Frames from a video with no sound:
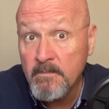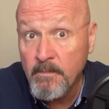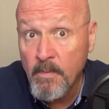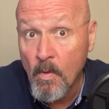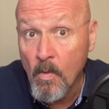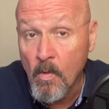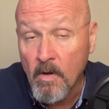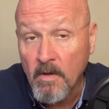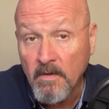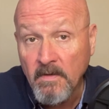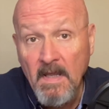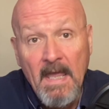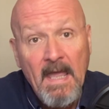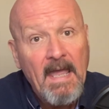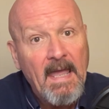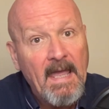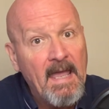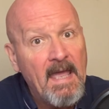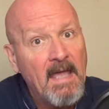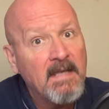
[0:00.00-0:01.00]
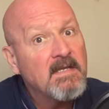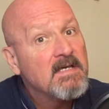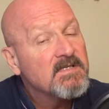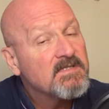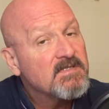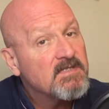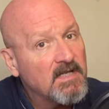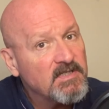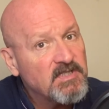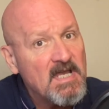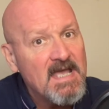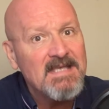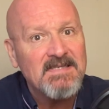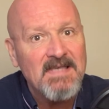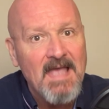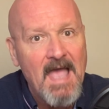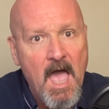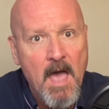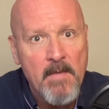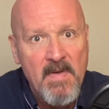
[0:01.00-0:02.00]
port, and such as
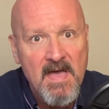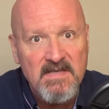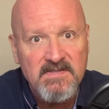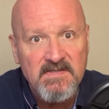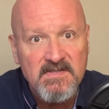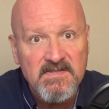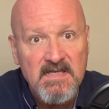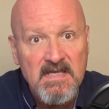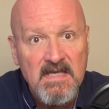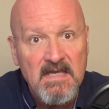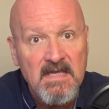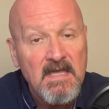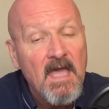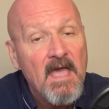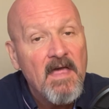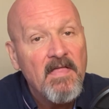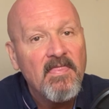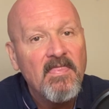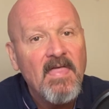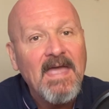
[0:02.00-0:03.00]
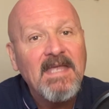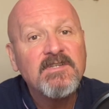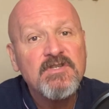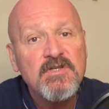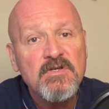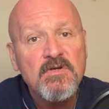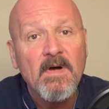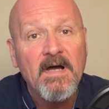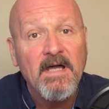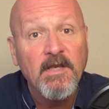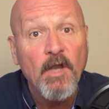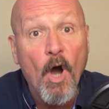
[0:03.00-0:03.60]
MSC, they do an